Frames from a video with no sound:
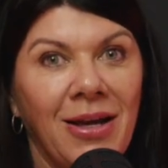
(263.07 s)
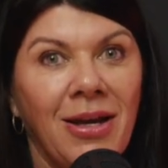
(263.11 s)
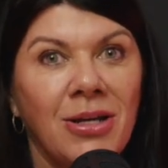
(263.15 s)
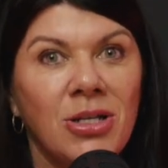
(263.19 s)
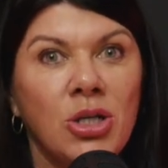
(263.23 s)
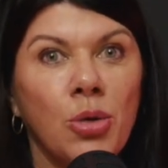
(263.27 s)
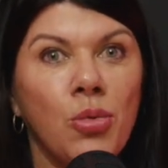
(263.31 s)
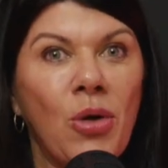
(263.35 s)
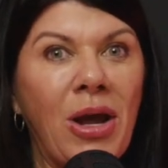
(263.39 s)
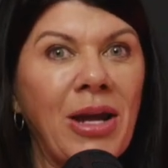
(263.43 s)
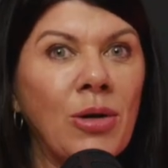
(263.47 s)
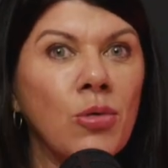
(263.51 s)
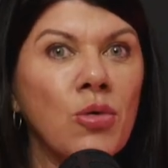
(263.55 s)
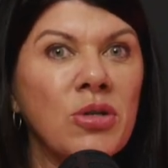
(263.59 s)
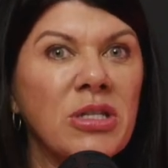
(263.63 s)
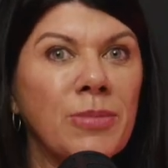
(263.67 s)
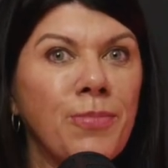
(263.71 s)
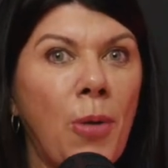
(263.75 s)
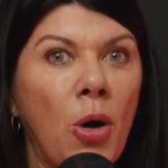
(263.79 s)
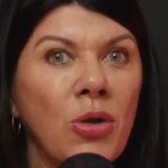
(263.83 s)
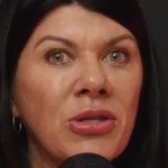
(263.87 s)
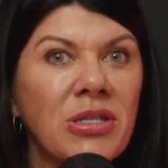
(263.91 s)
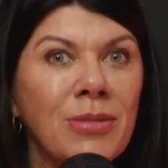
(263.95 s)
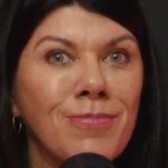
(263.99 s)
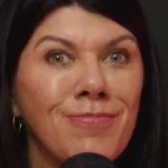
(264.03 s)
Direct
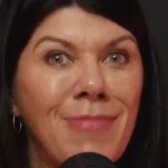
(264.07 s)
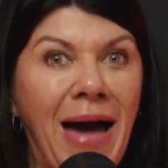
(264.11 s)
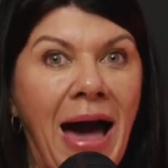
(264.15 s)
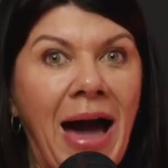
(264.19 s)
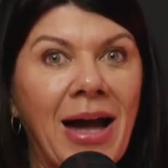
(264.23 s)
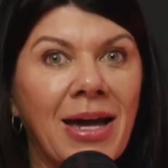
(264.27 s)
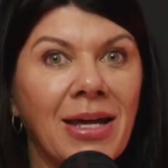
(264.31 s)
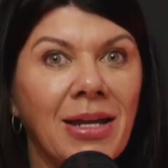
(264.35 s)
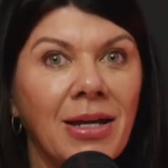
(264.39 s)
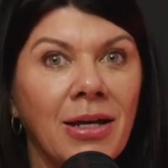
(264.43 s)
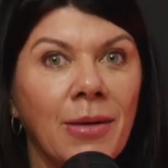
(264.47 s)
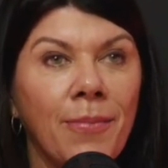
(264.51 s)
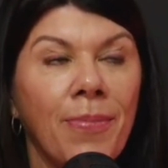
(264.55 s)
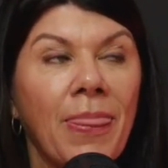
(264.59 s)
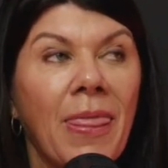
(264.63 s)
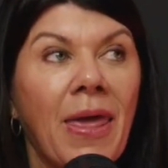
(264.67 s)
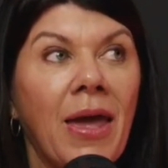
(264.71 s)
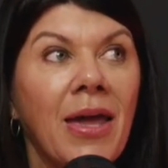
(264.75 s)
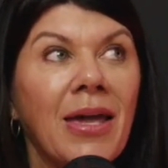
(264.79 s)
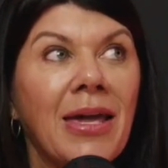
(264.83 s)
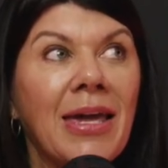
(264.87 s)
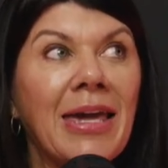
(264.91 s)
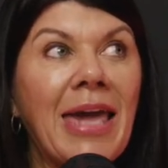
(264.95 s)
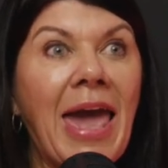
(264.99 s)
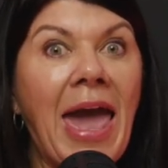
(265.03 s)
response marketing
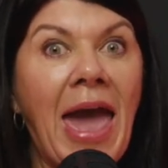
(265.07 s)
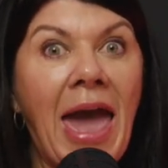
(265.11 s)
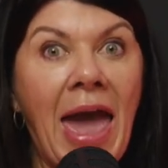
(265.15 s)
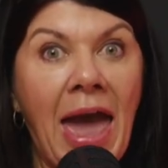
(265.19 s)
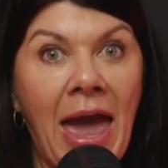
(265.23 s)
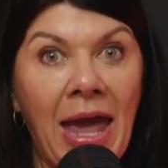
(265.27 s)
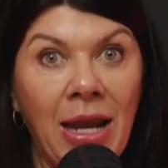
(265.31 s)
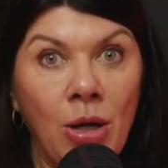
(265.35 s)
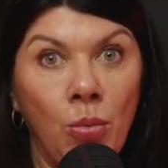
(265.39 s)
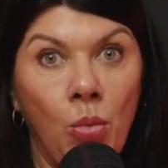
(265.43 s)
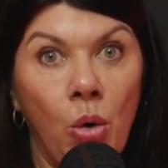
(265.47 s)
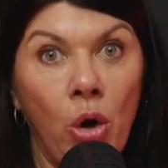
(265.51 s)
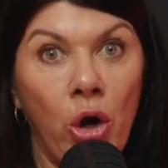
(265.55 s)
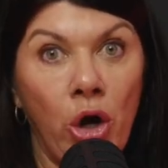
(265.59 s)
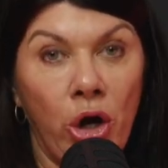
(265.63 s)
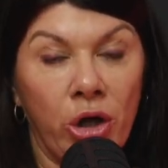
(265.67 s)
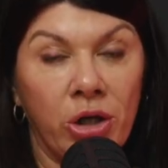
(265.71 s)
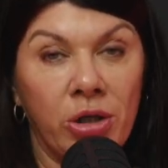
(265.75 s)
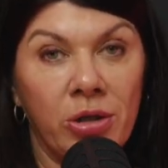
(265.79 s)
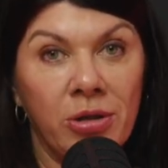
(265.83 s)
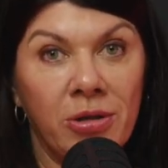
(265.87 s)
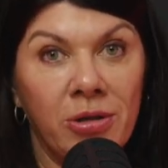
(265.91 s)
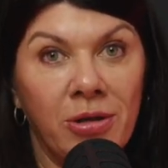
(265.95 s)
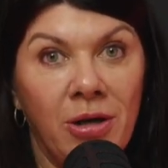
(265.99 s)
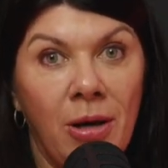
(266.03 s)
can
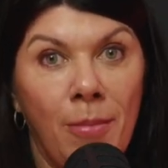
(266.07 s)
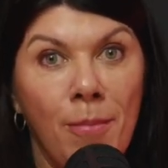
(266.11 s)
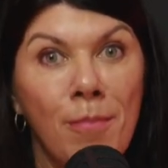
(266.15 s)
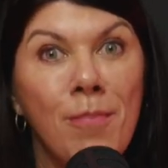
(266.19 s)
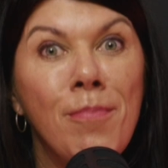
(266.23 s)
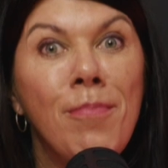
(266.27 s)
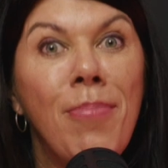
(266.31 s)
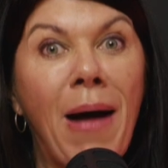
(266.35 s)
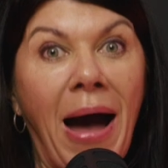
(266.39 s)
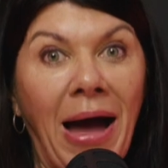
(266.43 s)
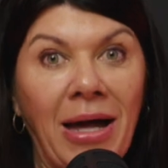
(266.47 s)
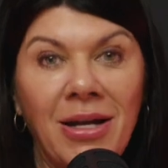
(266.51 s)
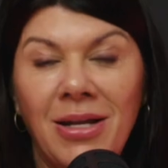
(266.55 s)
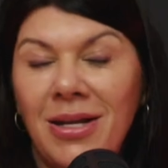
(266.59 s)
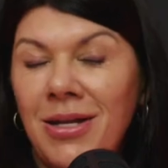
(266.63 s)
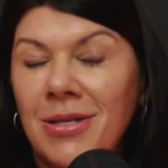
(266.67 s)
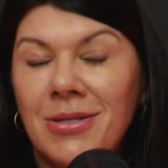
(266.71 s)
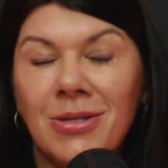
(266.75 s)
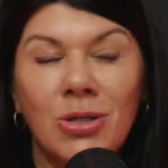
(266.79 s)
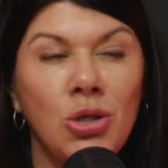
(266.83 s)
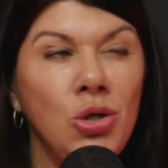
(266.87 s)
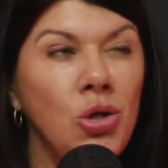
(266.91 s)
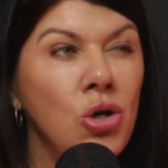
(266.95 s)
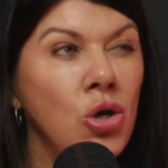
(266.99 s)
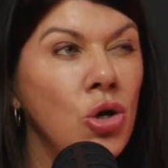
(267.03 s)
work, but
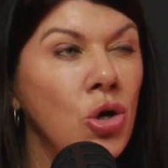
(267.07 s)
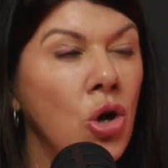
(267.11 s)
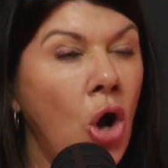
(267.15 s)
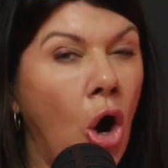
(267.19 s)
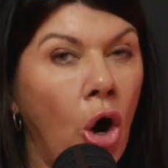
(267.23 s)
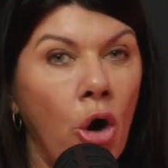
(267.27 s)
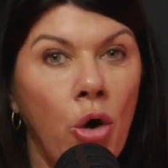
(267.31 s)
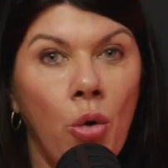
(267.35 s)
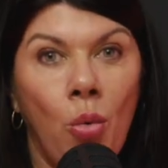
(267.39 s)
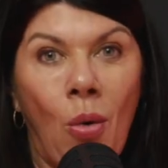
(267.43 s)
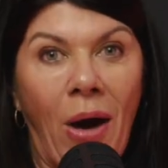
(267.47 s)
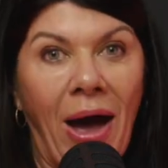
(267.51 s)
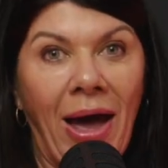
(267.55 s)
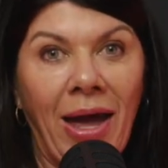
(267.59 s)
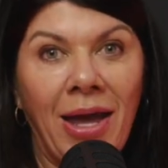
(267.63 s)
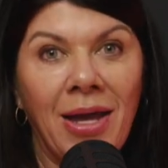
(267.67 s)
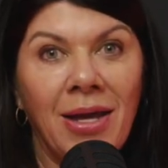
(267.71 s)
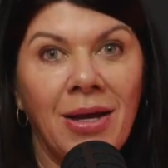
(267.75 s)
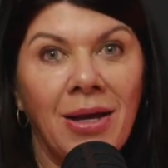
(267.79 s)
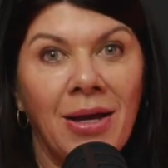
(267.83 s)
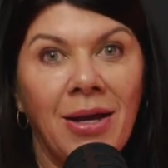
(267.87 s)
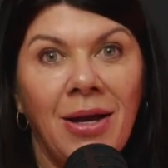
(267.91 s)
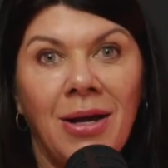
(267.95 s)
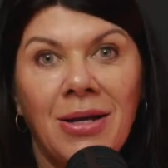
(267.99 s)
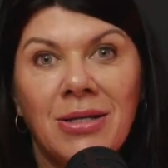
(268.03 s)
it's no way
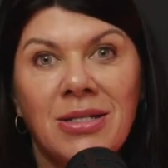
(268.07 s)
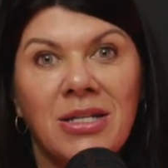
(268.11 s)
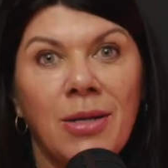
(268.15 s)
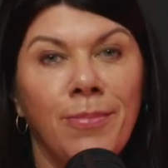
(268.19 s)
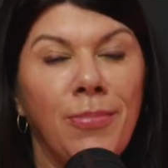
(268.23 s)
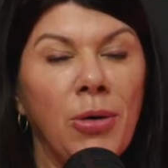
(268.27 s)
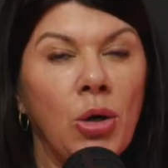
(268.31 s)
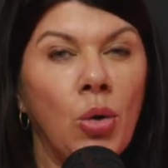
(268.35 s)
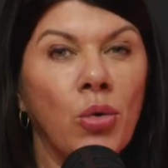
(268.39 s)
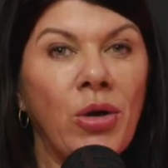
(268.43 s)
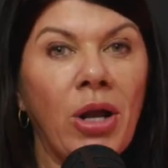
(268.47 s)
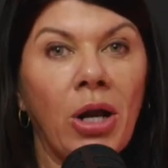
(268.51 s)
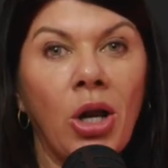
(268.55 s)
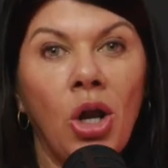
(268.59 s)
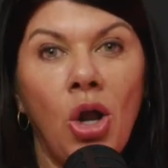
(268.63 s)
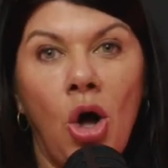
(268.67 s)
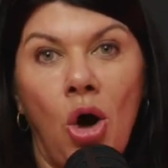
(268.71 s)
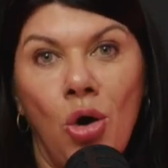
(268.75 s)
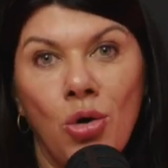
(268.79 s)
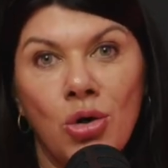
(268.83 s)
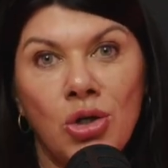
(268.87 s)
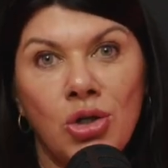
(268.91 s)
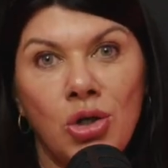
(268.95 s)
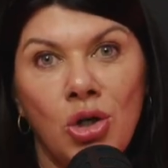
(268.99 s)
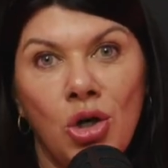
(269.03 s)
to build a
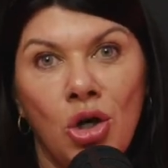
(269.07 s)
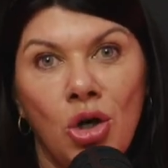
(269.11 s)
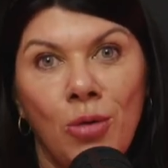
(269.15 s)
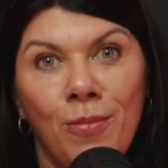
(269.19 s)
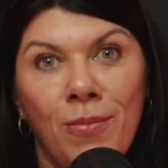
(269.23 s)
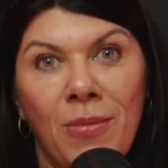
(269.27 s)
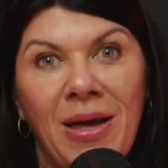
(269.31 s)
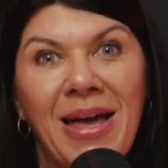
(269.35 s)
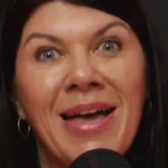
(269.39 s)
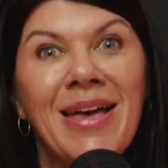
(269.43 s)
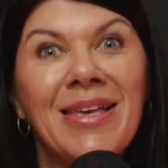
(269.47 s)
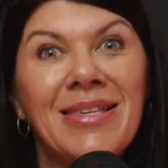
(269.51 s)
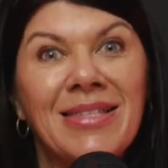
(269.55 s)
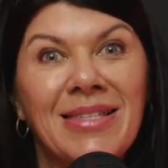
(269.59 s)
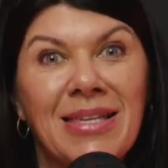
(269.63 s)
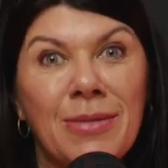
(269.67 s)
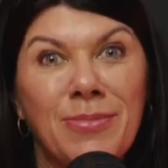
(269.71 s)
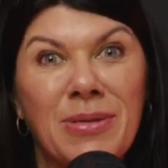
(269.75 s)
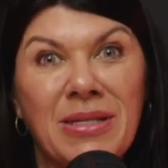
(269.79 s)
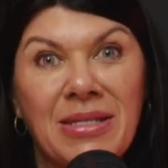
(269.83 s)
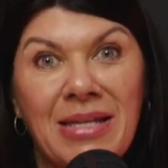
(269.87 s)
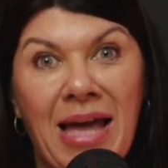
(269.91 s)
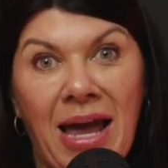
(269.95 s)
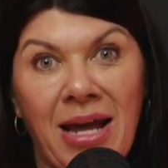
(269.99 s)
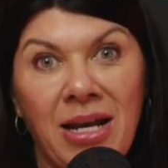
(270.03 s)
long-term,
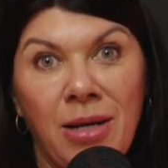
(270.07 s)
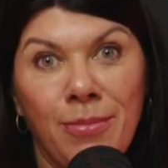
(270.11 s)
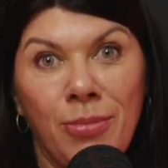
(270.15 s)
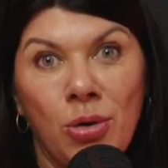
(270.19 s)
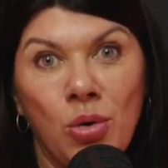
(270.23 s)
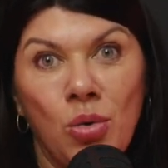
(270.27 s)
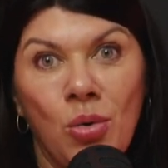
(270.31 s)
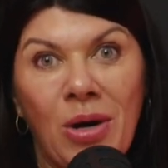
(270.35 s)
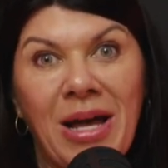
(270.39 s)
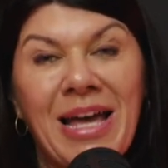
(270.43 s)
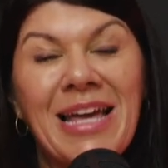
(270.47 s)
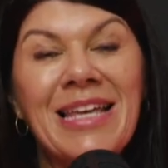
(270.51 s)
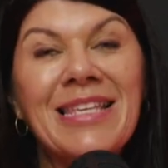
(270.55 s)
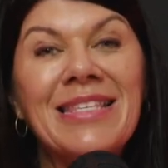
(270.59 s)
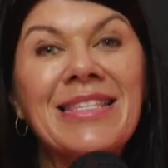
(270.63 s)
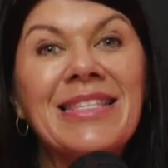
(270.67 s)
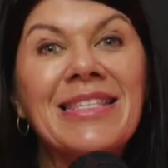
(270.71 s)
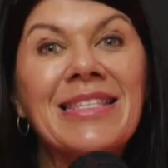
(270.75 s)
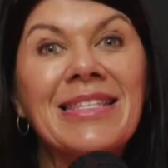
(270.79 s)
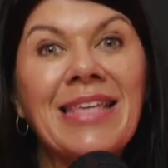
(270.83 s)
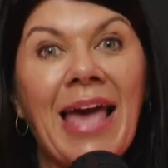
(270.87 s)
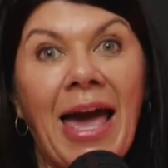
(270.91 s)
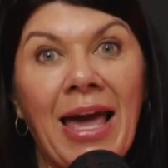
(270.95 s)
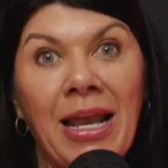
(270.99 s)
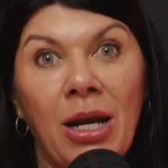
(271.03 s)
sustainable,
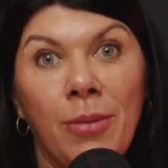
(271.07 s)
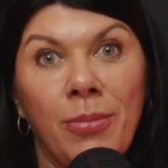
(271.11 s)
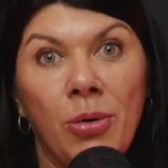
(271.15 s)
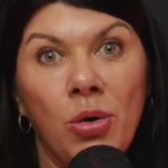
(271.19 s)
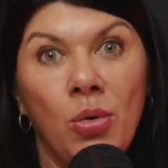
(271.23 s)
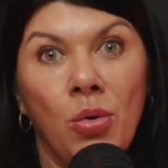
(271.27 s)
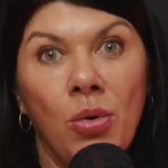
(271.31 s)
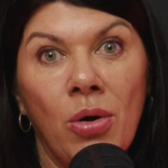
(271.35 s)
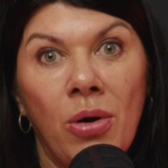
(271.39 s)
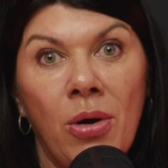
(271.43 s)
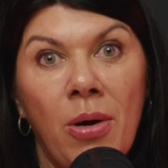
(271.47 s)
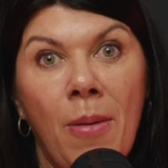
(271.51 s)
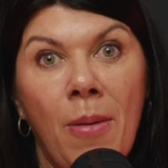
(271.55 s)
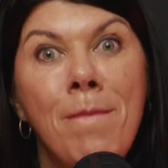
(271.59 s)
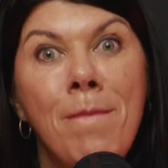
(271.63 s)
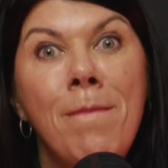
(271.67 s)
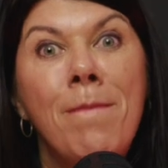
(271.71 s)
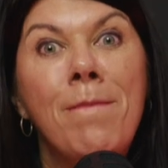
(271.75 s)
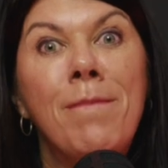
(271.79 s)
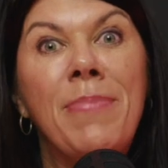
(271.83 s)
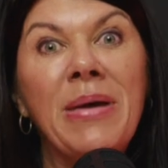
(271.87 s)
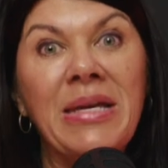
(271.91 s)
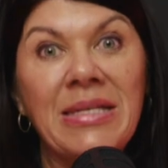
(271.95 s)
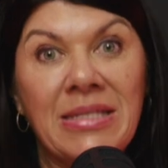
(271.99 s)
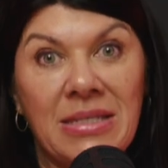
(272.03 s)
scalable
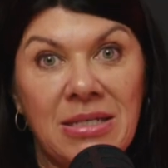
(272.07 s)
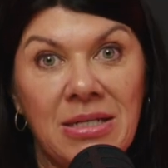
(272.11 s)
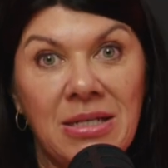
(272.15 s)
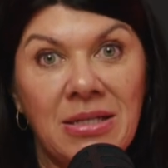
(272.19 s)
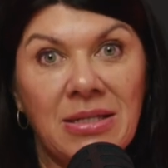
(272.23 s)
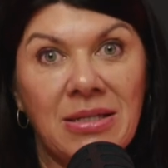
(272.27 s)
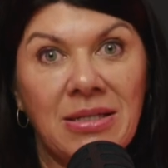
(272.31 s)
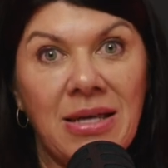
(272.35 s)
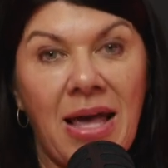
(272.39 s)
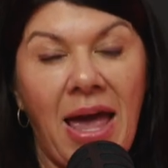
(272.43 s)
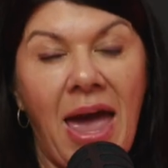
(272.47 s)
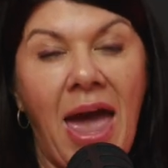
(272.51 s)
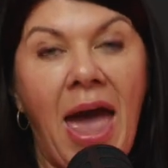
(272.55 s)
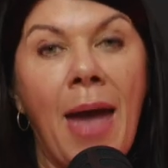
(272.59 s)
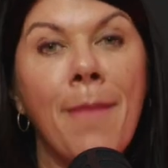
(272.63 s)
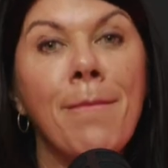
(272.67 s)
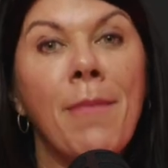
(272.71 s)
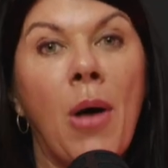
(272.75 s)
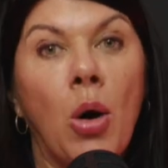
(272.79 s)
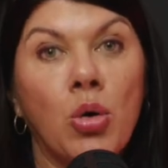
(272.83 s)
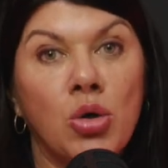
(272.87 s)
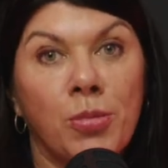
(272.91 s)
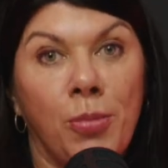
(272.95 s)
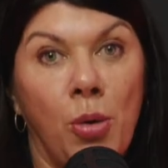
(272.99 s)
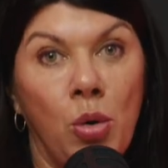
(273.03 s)
business and
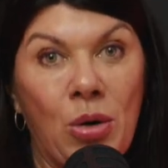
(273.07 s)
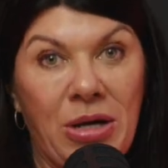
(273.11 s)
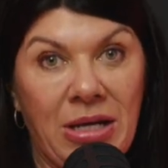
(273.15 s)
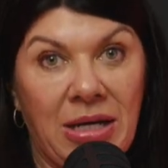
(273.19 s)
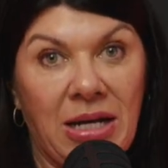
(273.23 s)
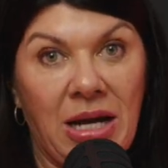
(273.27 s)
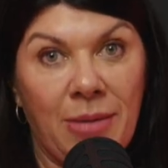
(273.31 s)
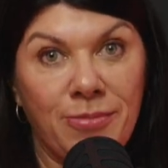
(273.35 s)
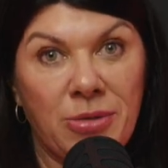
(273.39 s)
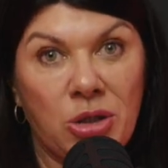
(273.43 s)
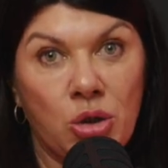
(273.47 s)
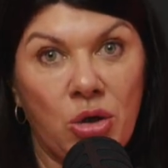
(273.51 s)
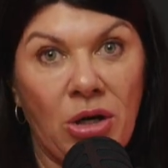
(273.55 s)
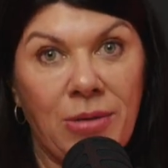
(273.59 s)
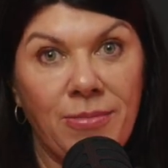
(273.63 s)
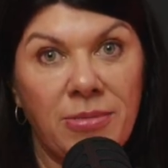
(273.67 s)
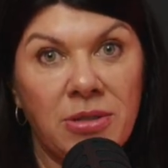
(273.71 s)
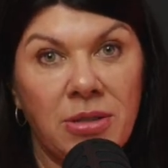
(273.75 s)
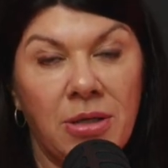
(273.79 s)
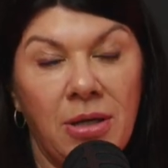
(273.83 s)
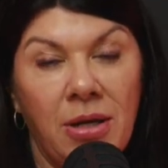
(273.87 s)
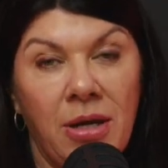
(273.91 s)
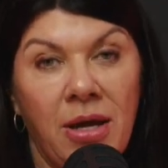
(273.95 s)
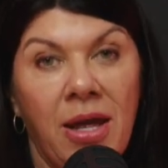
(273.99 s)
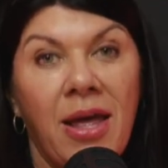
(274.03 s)
multiple income streams.